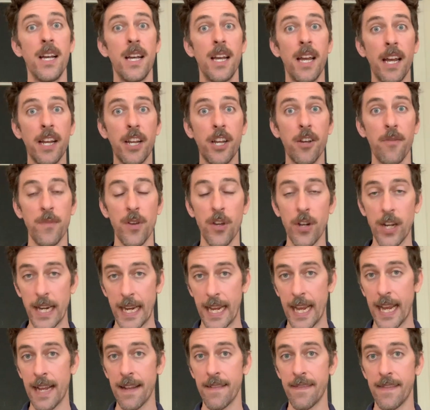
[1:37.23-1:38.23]
and
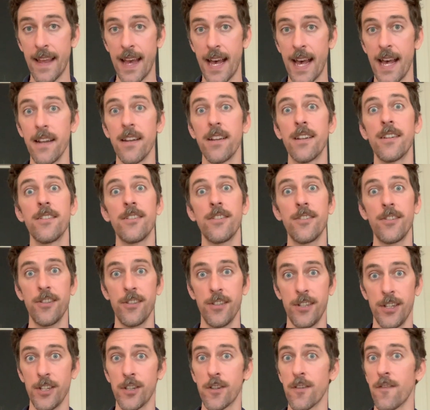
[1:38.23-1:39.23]
communicate that
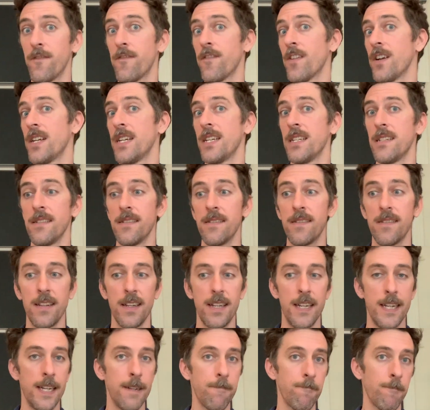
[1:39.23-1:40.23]
to your friends,
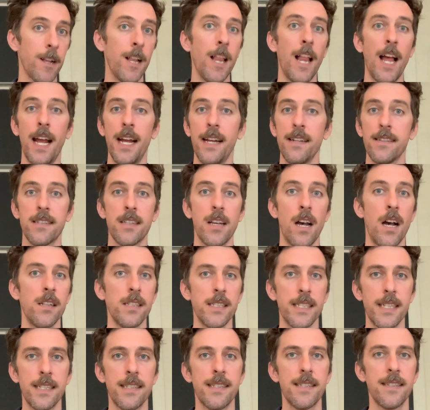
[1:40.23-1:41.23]
clients,
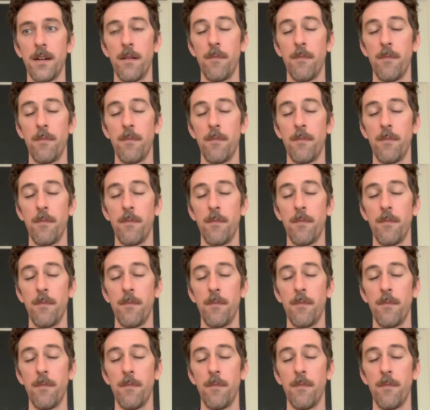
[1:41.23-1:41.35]
colleagues.